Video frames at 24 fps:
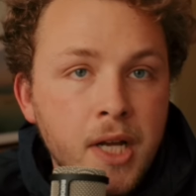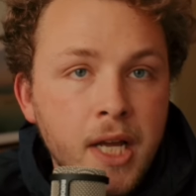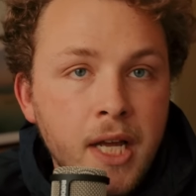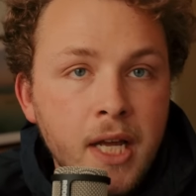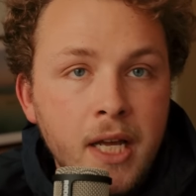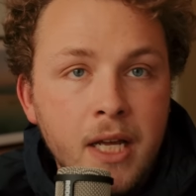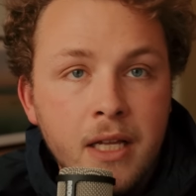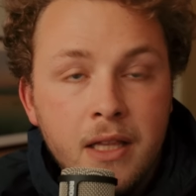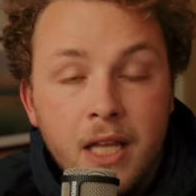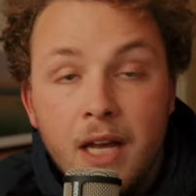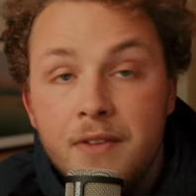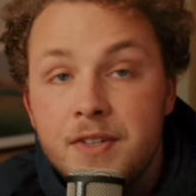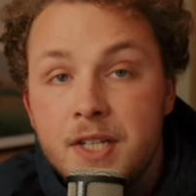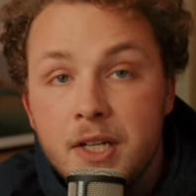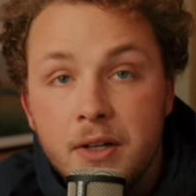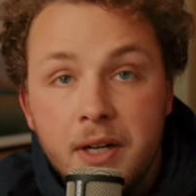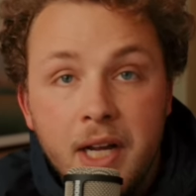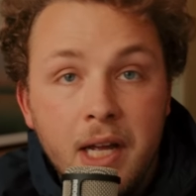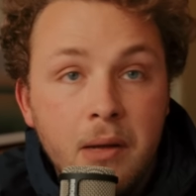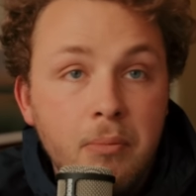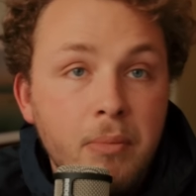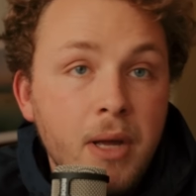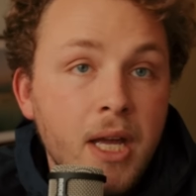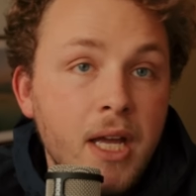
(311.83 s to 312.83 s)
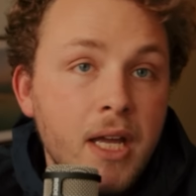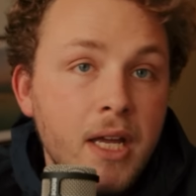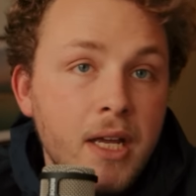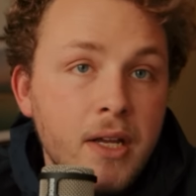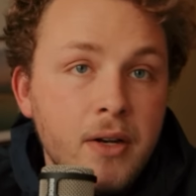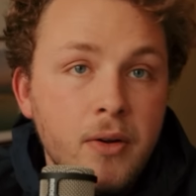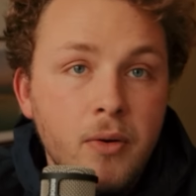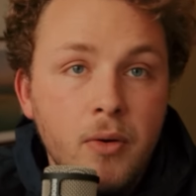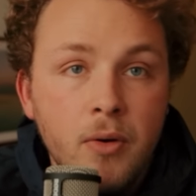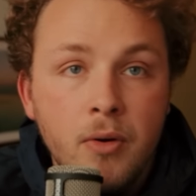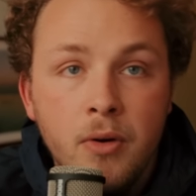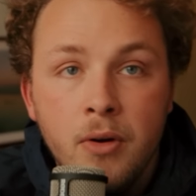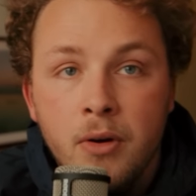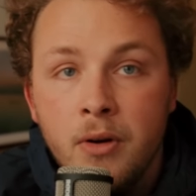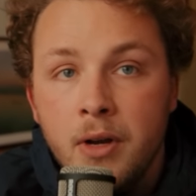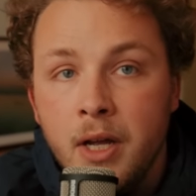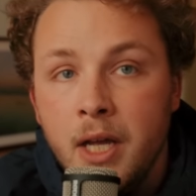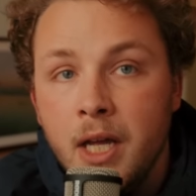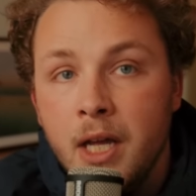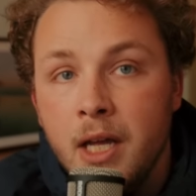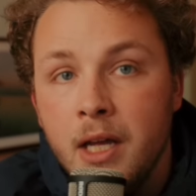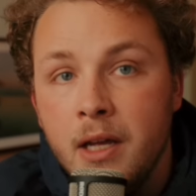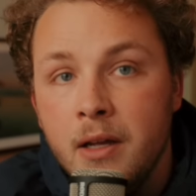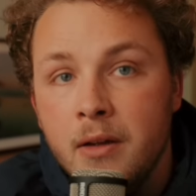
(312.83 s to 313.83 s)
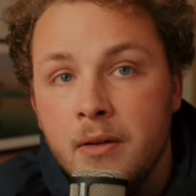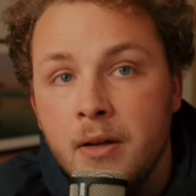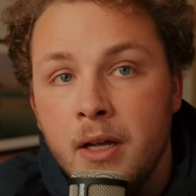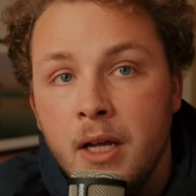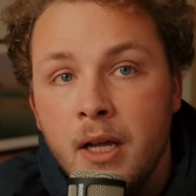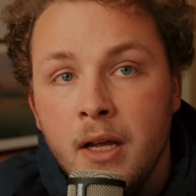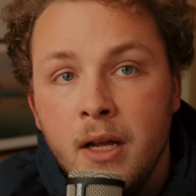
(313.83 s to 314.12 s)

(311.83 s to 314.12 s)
a lifestyle campaign or a